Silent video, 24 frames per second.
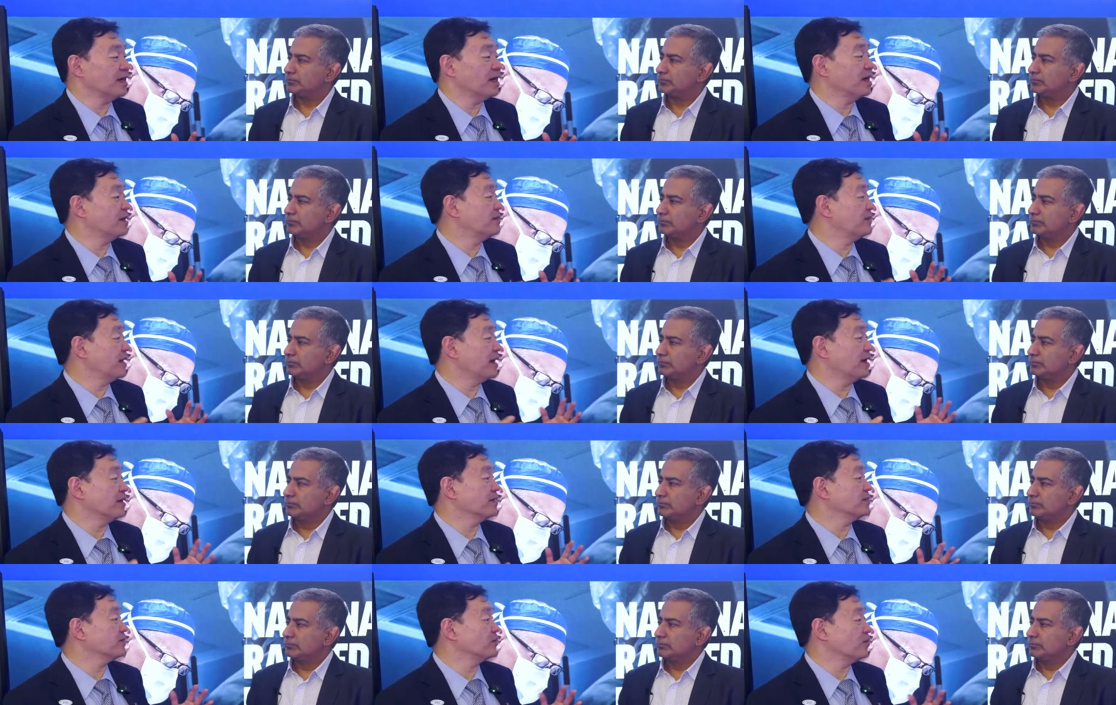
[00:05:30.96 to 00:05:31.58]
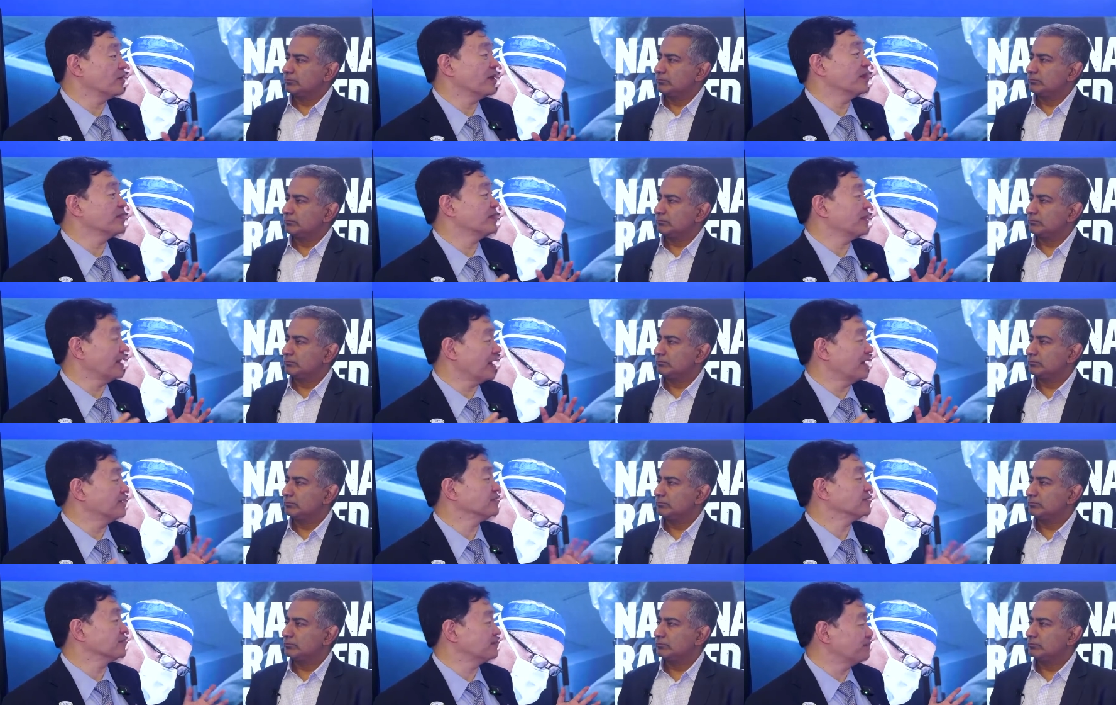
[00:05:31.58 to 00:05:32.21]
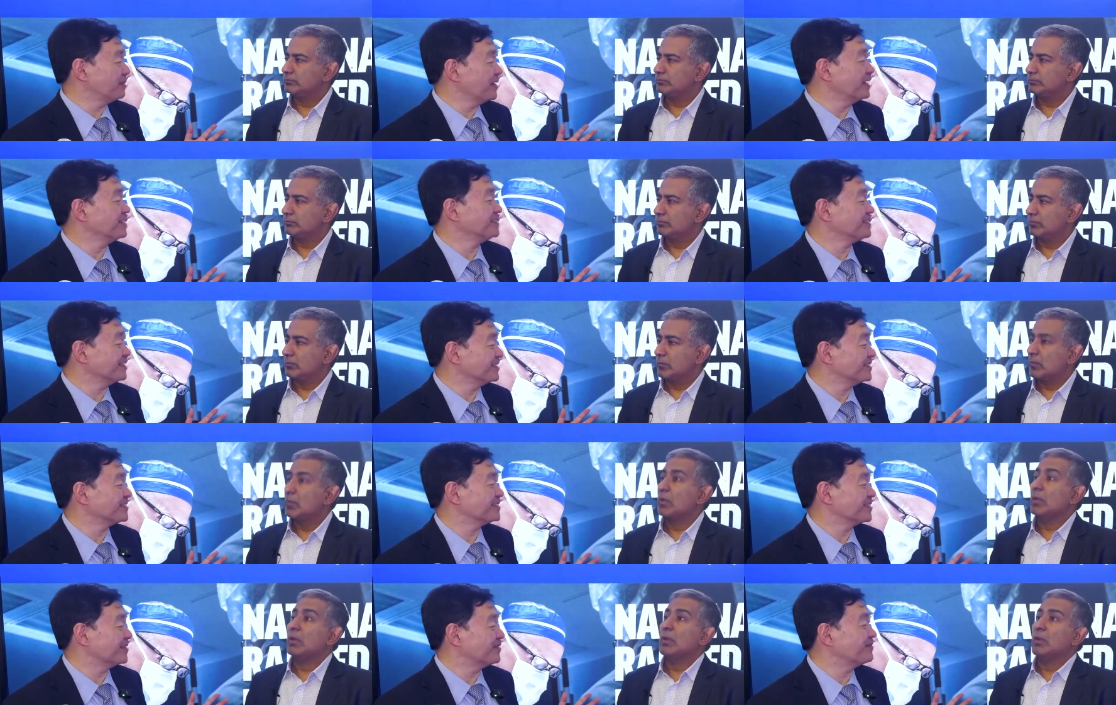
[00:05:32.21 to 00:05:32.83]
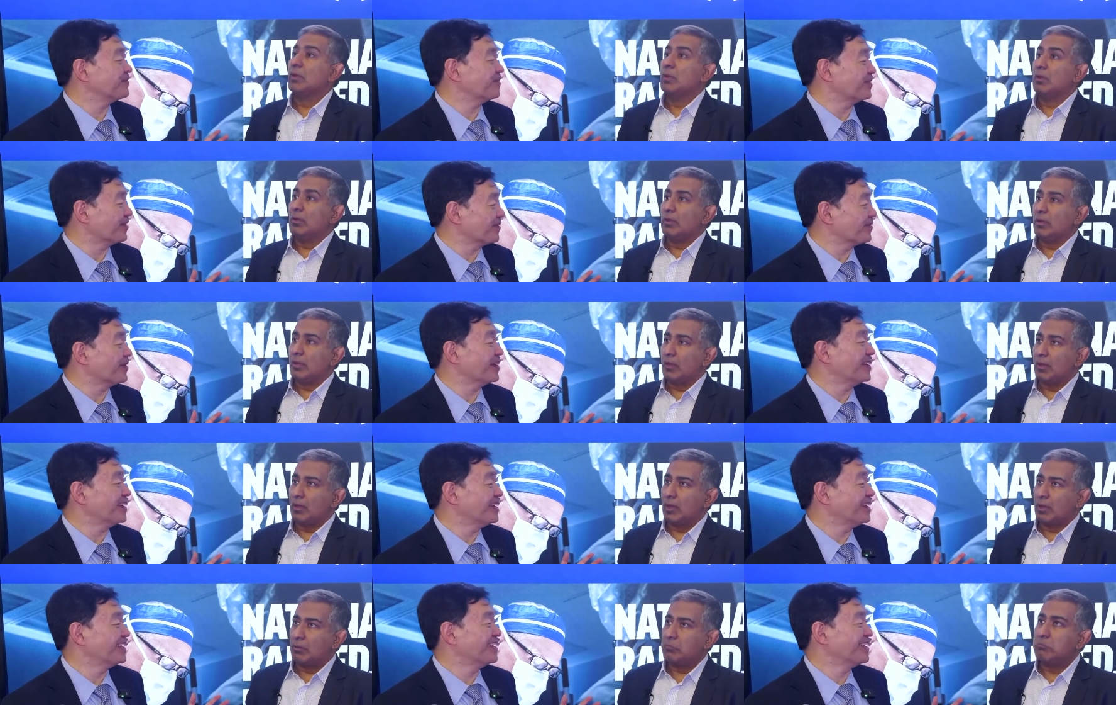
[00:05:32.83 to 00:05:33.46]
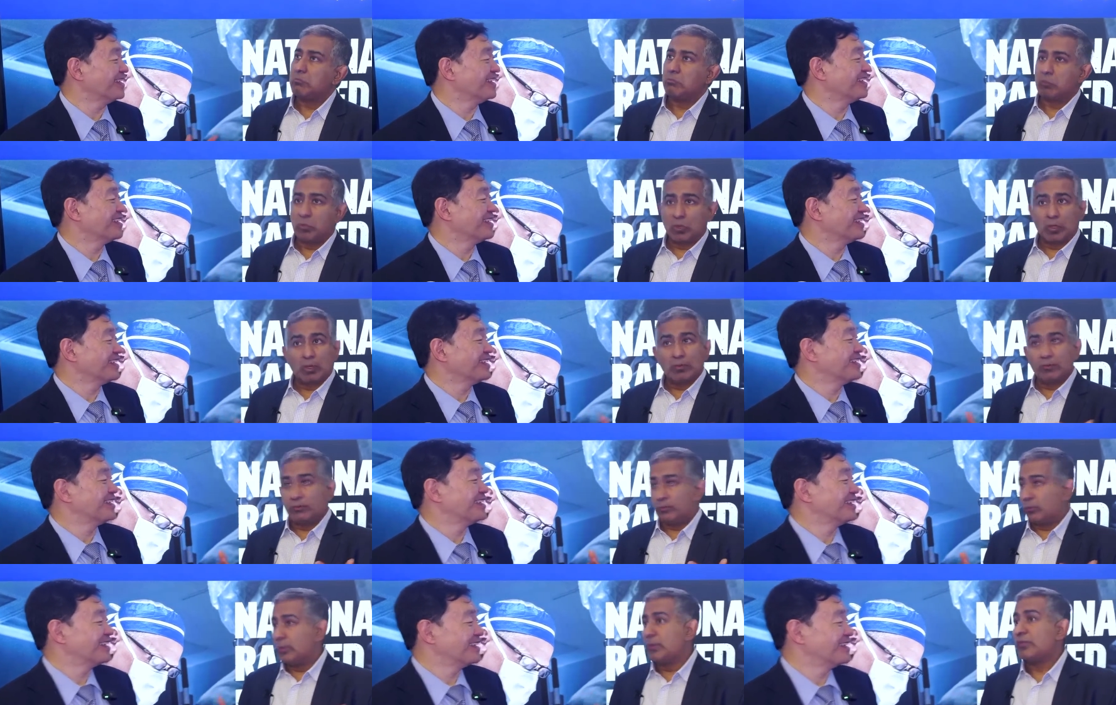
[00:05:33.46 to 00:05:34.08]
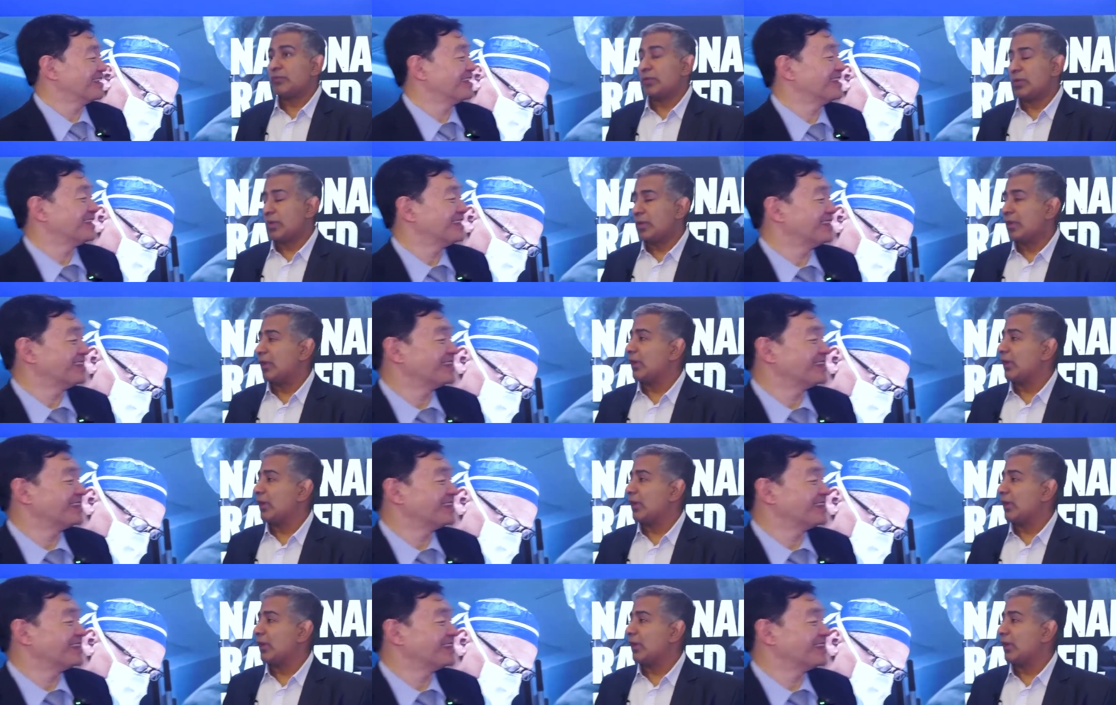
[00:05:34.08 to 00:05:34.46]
Speaker 1: about 1,000 patients so far, right?
Speaker 2: We've, we've, treated a